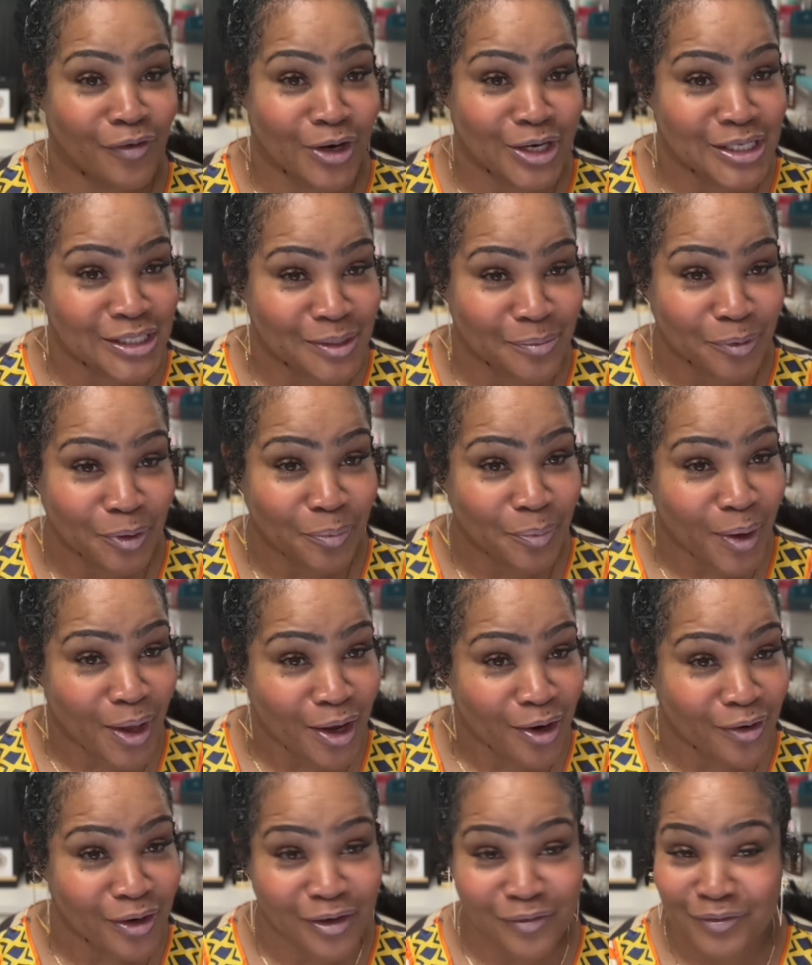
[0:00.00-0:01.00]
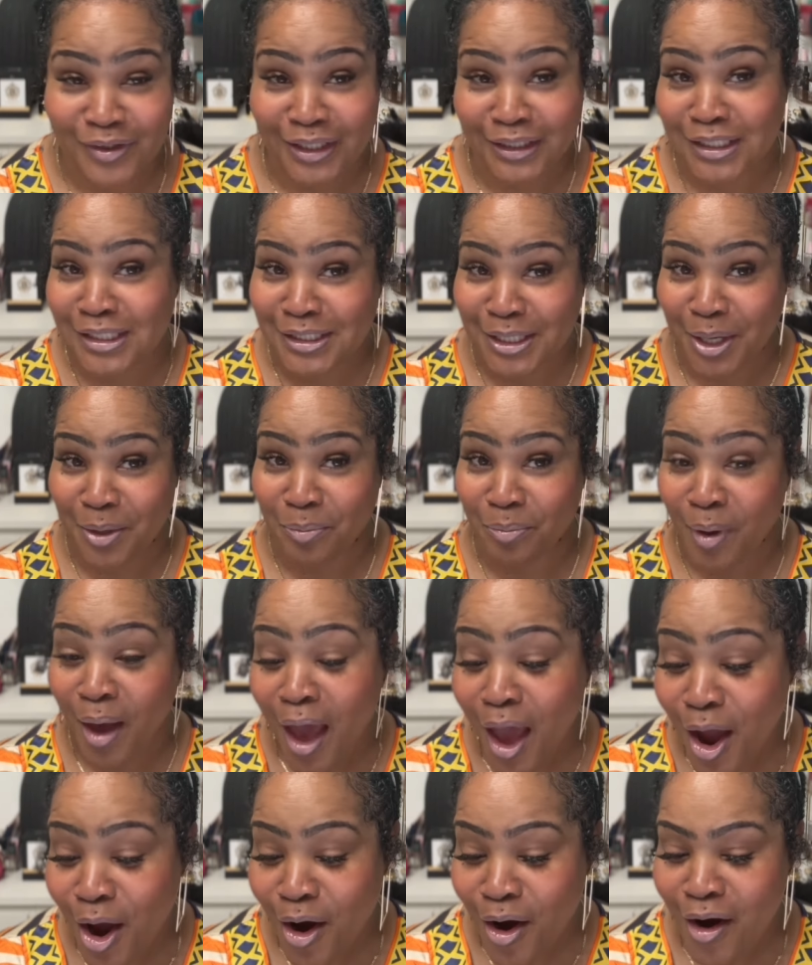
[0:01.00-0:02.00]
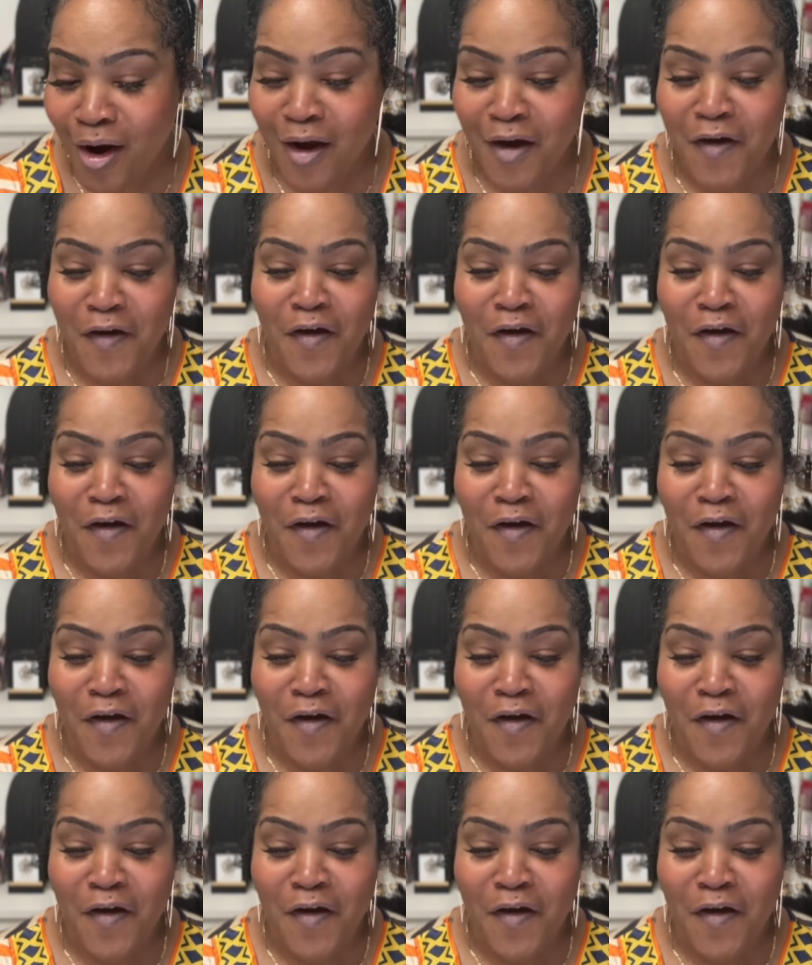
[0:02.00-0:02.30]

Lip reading: similar pair, if not the same pair.